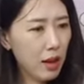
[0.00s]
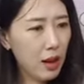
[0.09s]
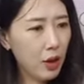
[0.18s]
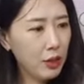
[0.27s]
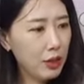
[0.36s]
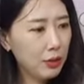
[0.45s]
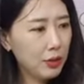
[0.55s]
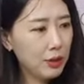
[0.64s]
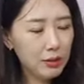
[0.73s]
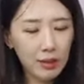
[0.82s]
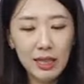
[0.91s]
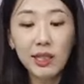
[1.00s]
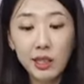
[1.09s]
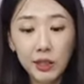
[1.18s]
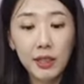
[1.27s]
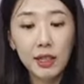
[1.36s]
onions and these
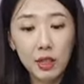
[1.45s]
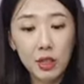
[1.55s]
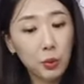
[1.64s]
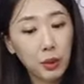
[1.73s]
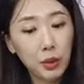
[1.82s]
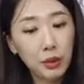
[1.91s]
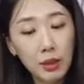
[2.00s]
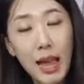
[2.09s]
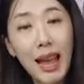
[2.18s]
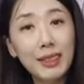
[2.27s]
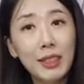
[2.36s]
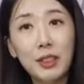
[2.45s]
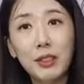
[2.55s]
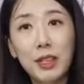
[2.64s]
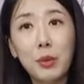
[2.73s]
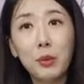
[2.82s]
ingredients were
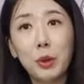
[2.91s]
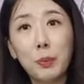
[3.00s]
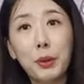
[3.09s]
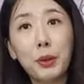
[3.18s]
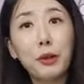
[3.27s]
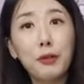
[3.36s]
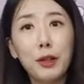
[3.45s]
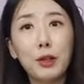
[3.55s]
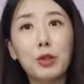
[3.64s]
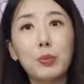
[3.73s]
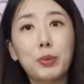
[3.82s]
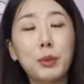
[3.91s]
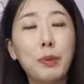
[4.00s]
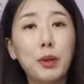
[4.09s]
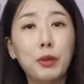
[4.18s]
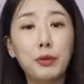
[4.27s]
perfect to
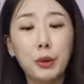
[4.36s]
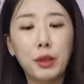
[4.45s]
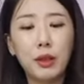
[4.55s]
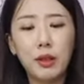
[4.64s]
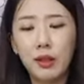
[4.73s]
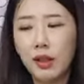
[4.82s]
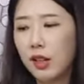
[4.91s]
prepare for